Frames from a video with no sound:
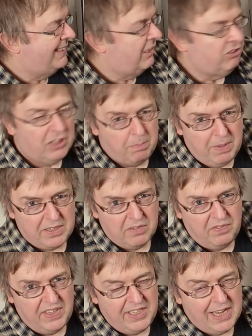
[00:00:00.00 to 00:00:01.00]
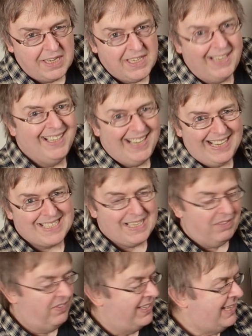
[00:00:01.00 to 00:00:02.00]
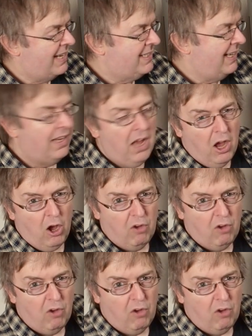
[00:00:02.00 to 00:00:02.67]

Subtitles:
there is a bit of vignetting, classic vignetting,